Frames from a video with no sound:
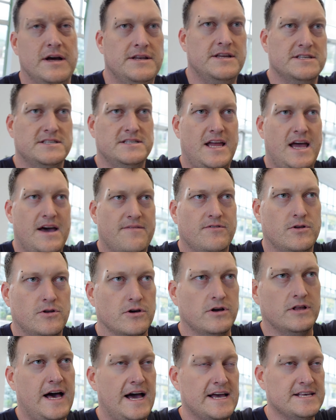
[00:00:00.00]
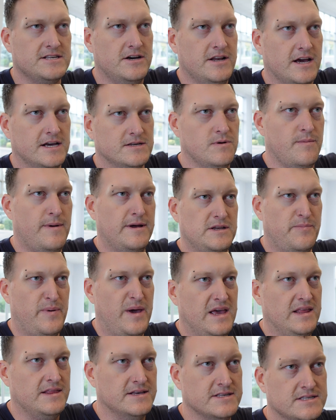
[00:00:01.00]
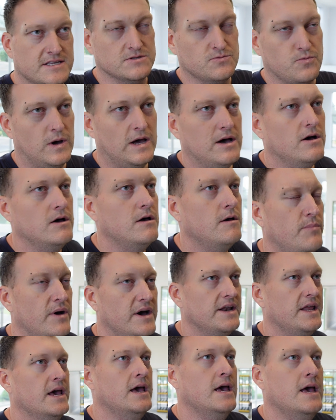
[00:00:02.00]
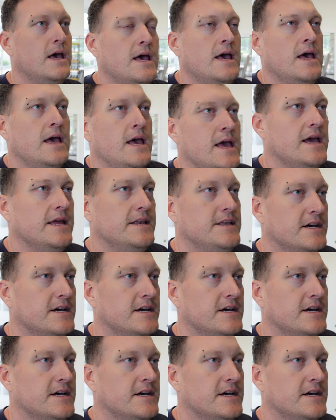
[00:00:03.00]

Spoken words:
It doesn't have the little glass on it because we're about to paint this as well, but it